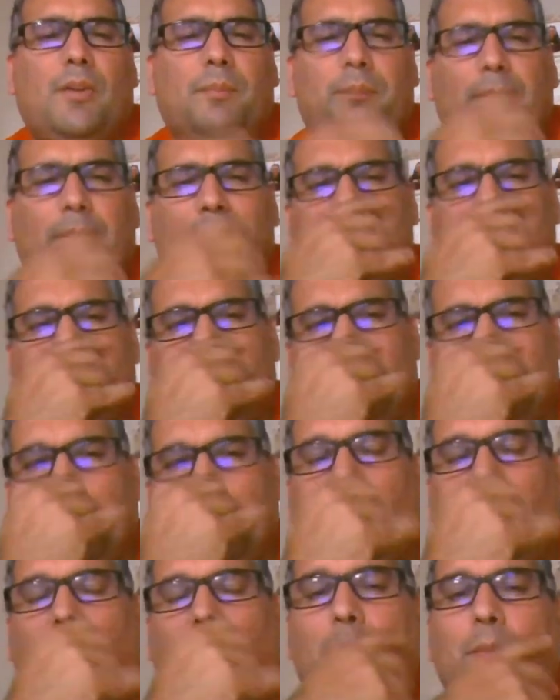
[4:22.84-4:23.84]

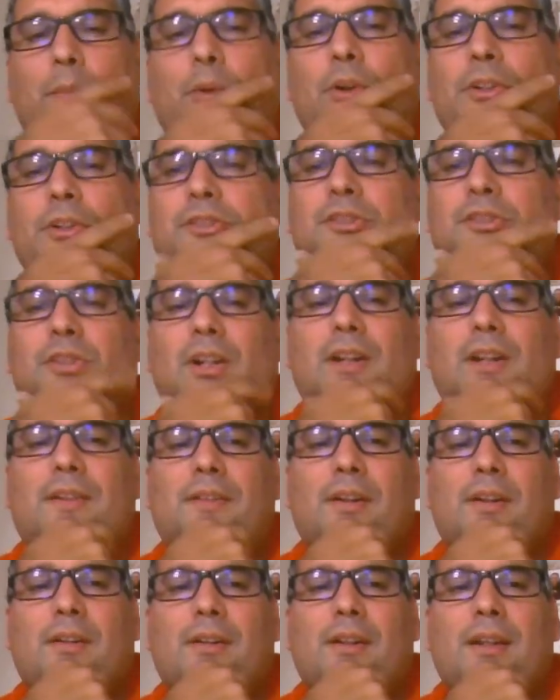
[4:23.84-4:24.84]
basically, Allport's trait
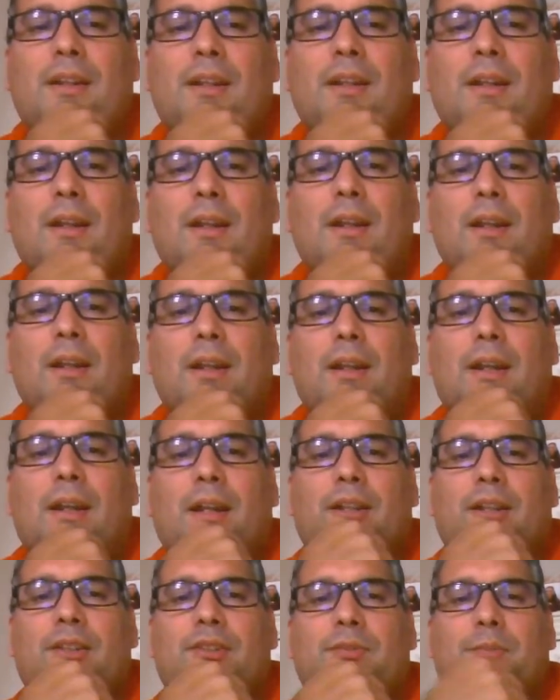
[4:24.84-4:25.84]
theory
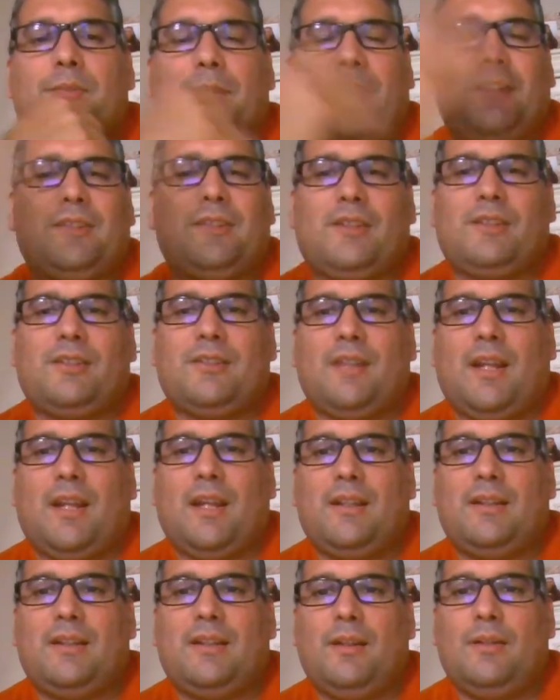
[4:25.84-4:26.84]
is basically
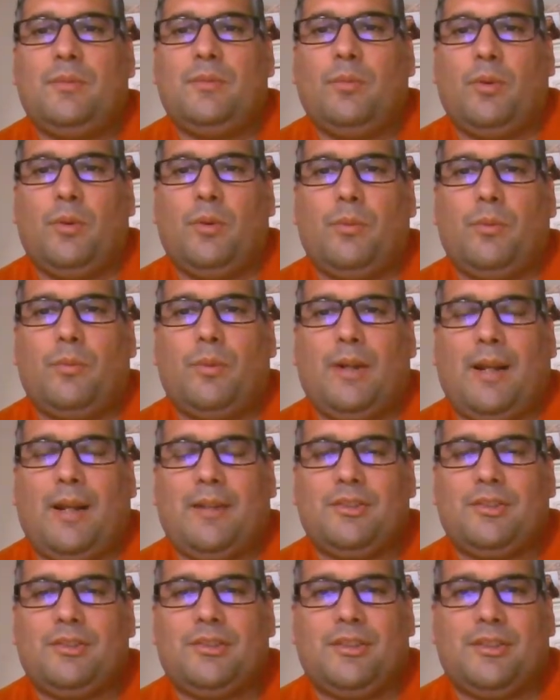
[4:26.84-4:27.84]
saying what I
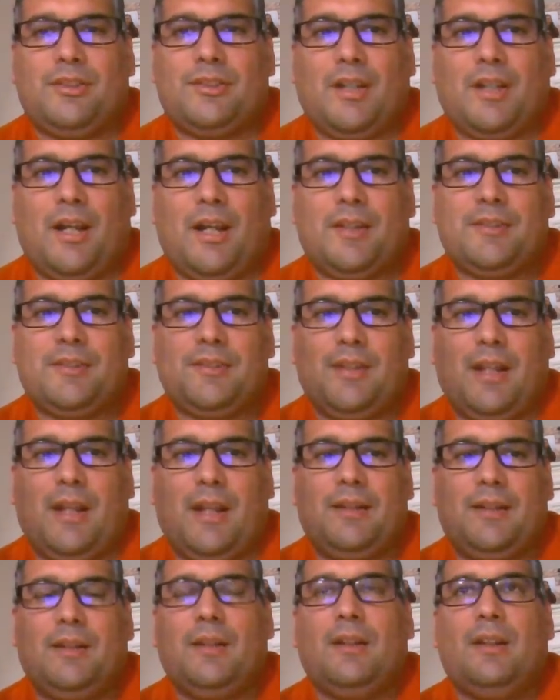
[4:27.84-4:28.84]
just discussed,
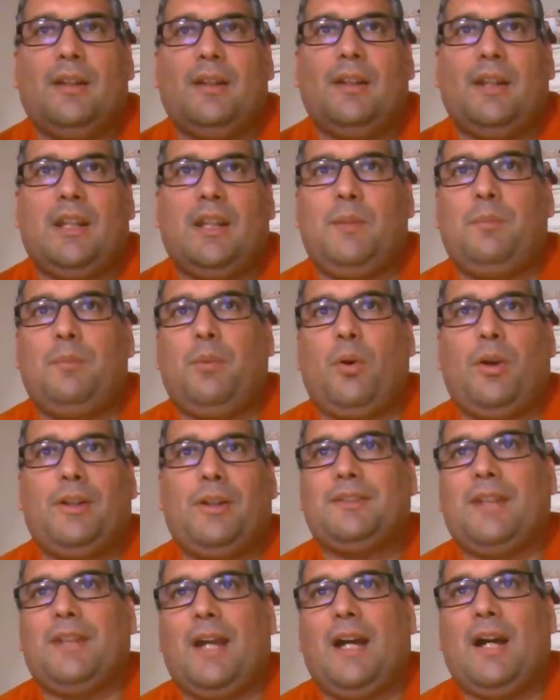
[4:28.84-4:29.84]
that he
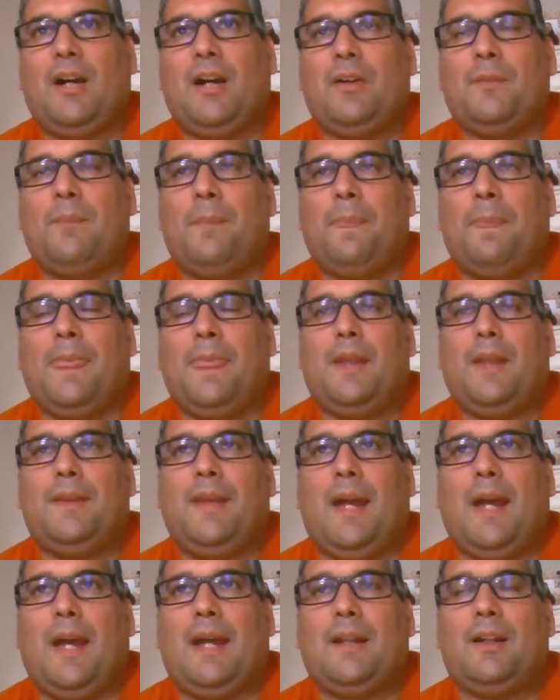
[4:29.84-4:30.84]
points out
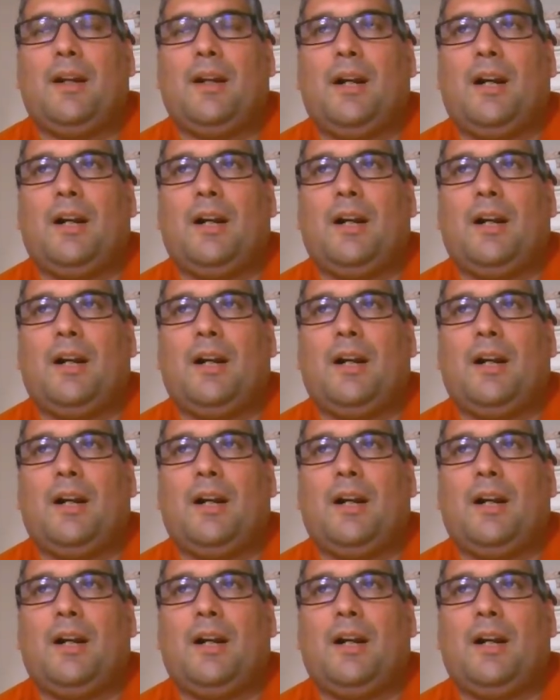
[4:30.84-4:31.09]
that